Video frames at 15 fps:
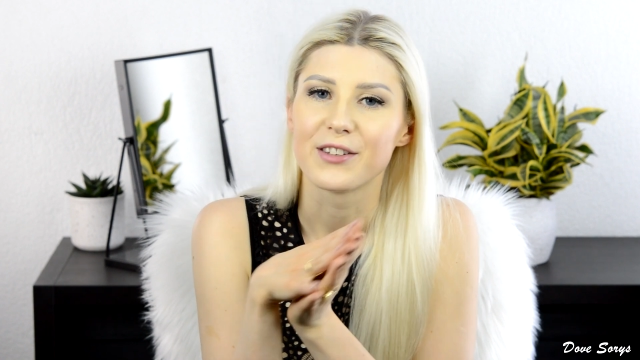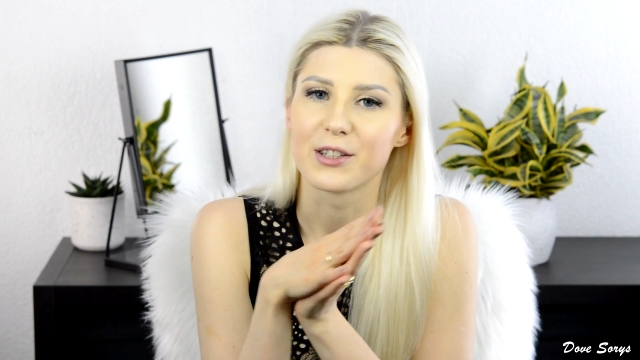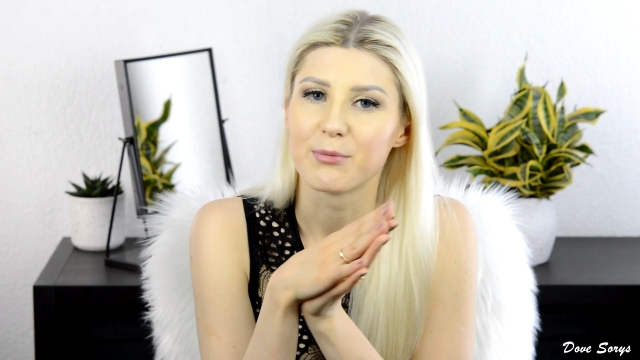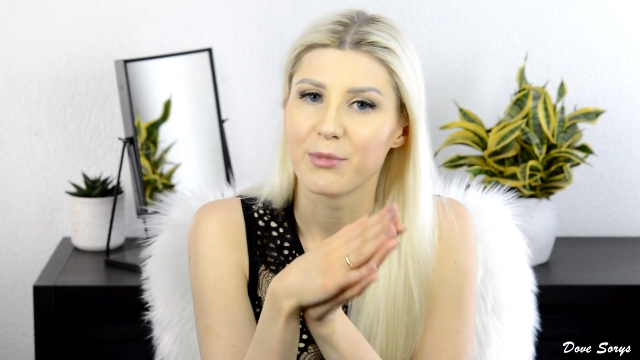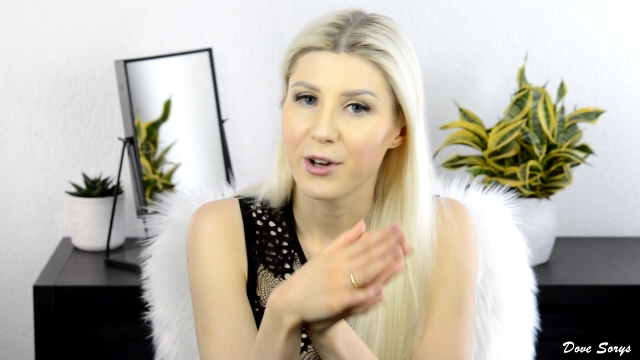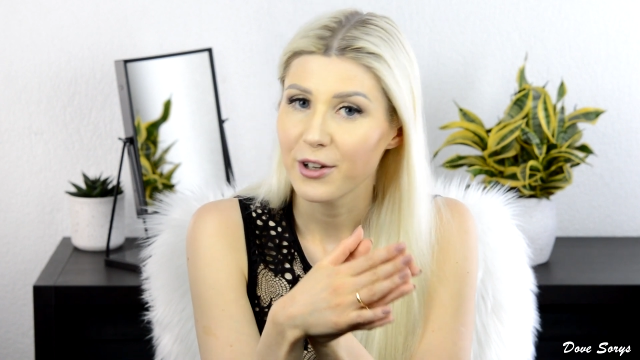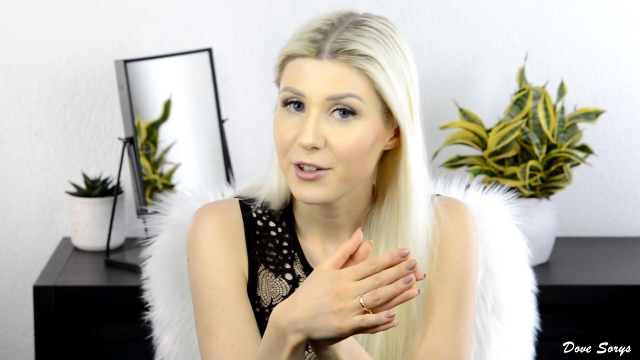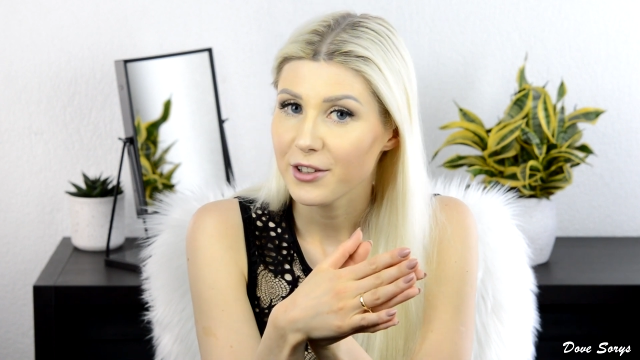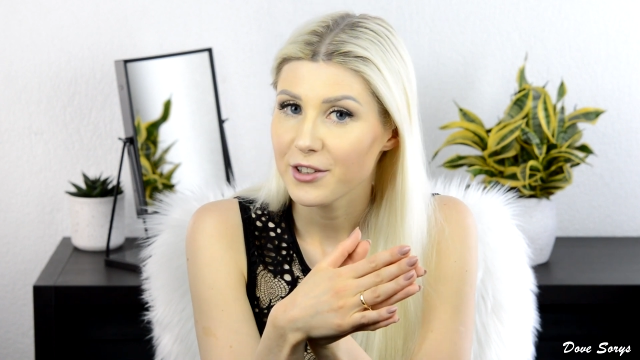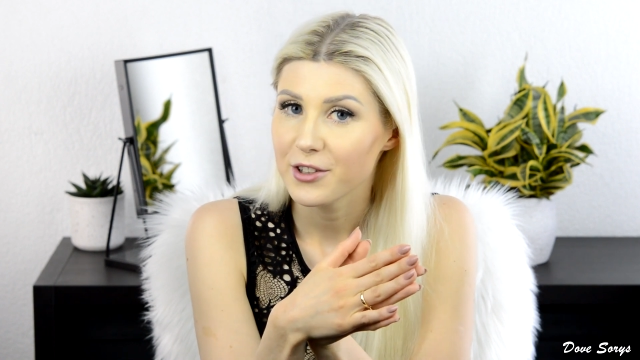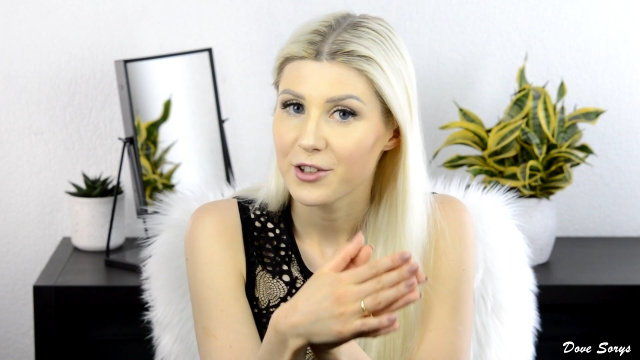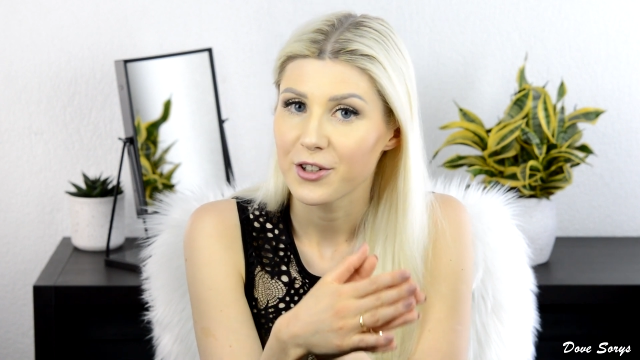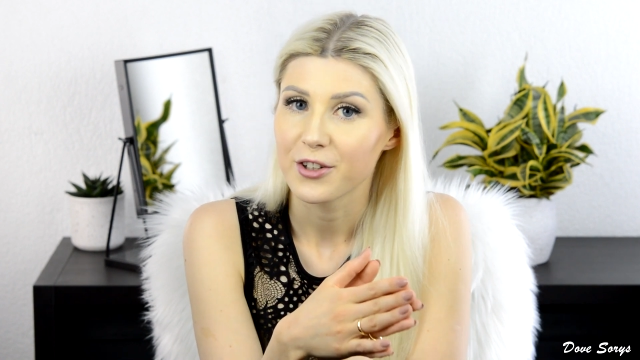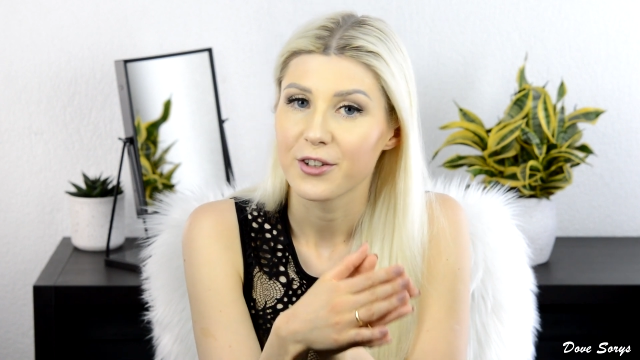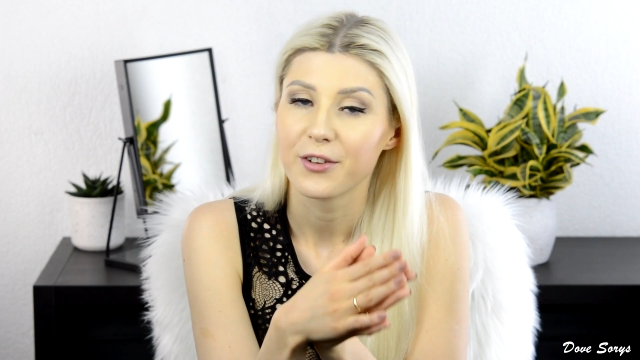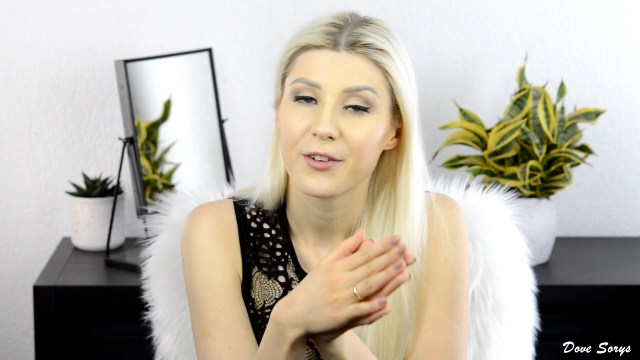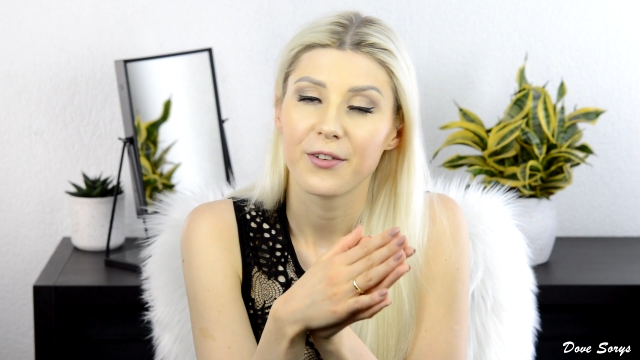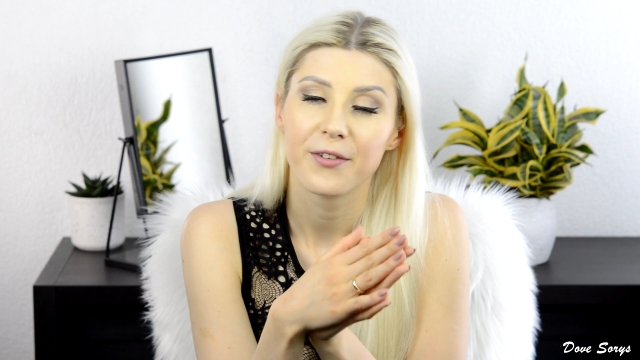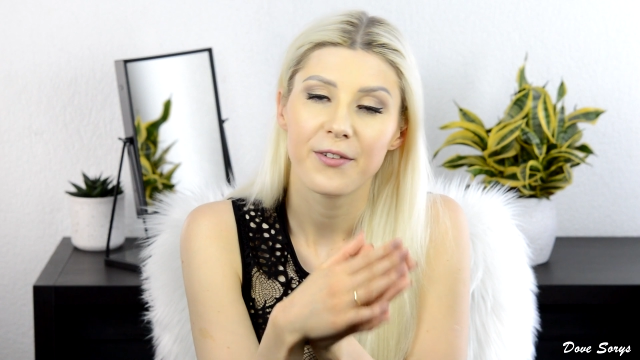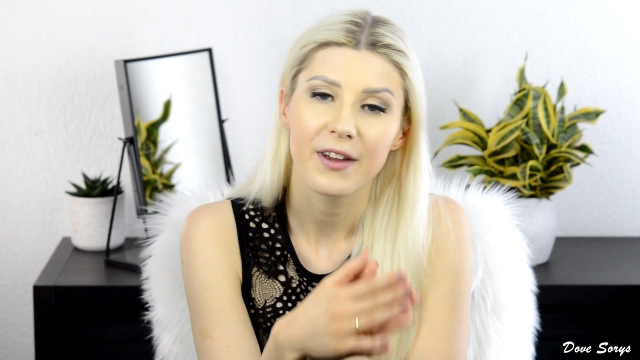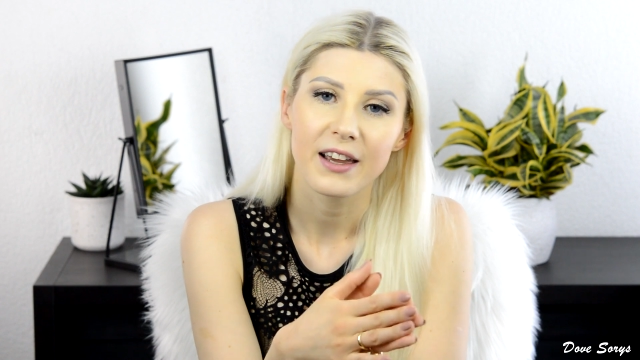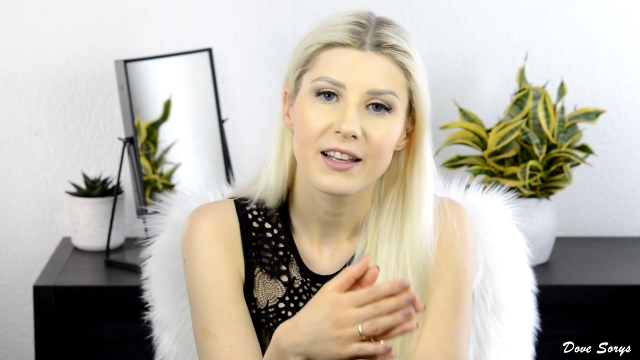This product should
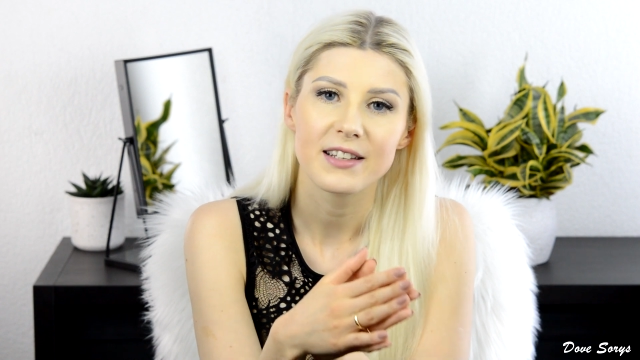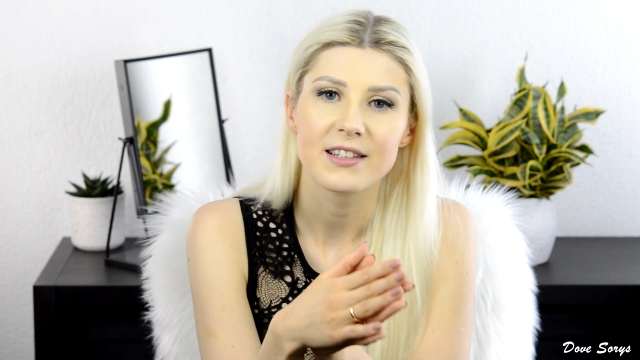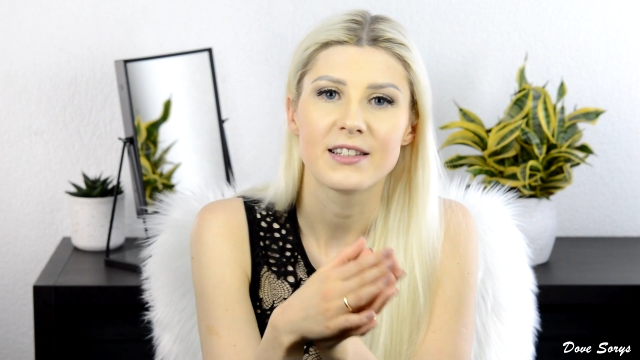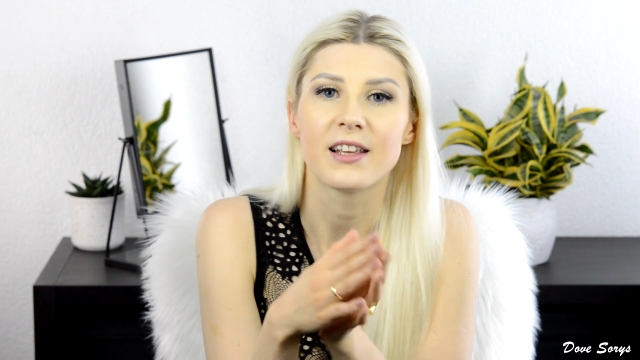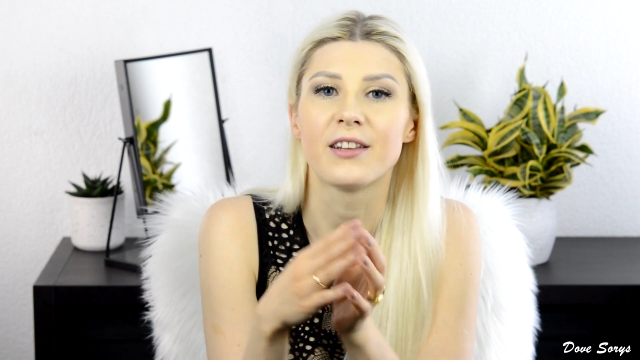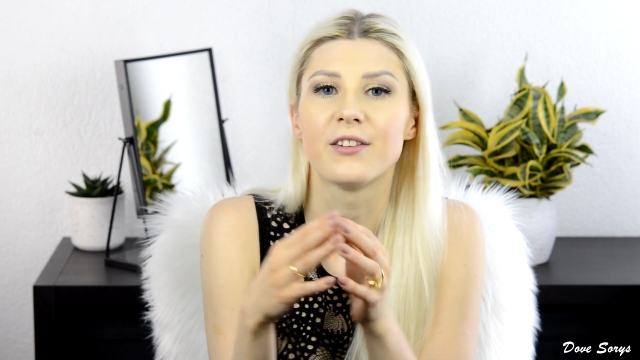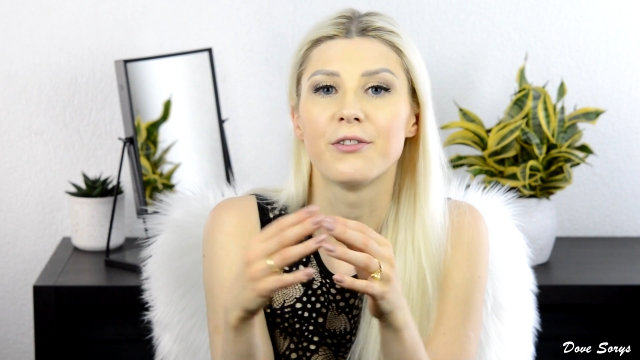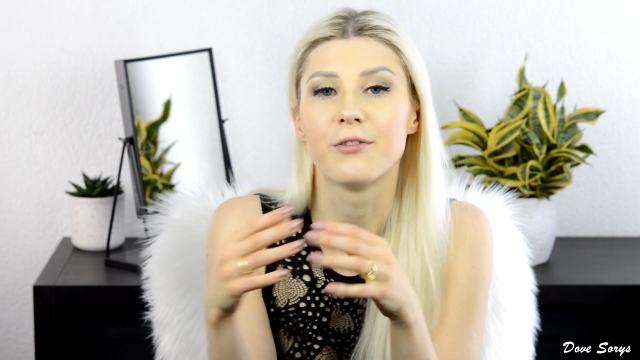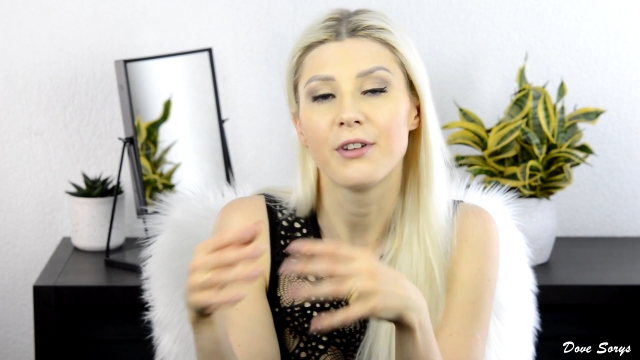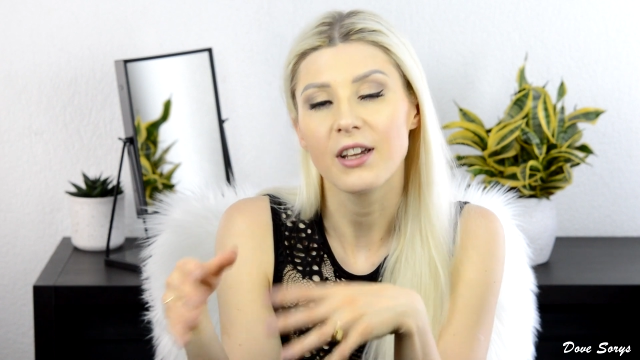fix and